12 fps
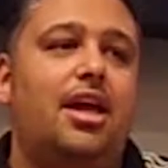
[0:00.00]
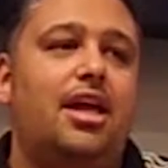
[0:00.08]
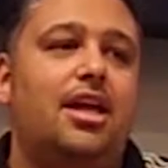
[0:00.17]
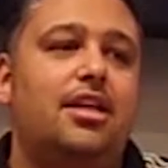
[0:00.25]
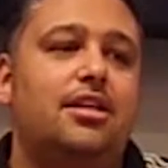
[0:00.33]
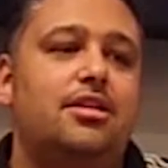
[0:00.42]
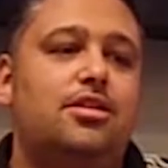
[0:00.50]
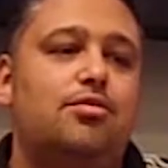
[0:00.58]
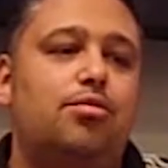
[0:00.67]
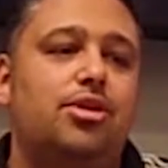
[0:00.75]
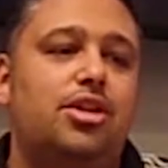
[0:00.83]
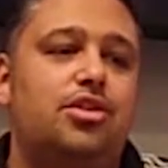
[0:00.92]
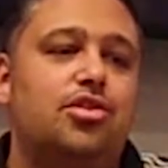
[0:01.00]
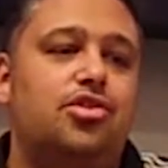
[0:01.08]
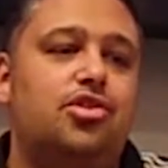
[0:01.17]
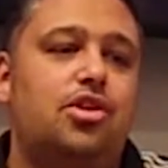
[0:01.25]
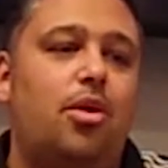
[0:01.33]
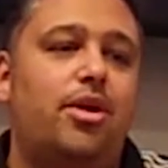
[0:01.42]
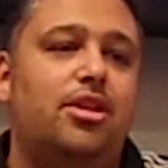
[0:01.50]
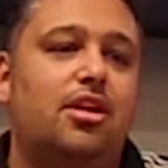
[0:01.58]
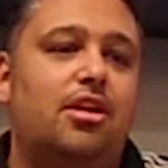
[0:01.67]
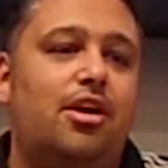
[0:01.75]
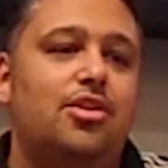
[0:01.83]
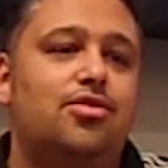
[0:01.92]
and really just showing the
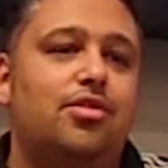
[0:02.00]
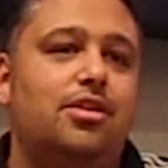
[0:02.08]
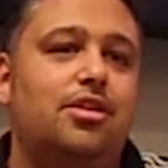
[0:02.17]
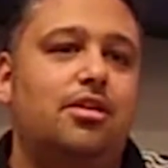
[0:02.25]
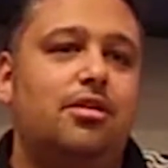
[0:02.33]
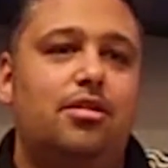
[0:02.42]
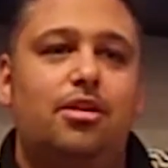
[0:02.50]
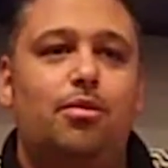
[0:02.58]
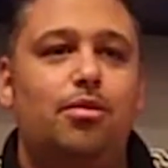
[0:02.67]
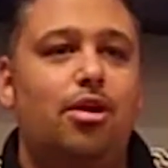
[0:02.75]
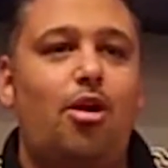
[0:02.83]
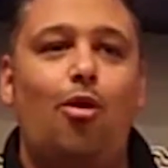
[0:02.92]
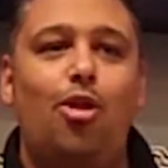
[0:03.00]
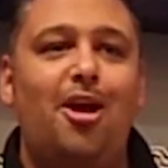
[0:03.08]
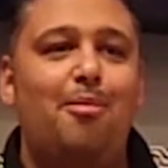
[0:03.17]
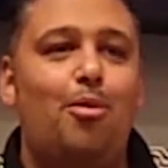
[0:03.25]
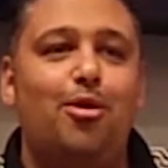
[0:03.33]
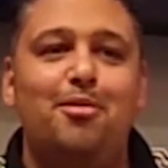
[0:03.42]
country that, we're a whole lot more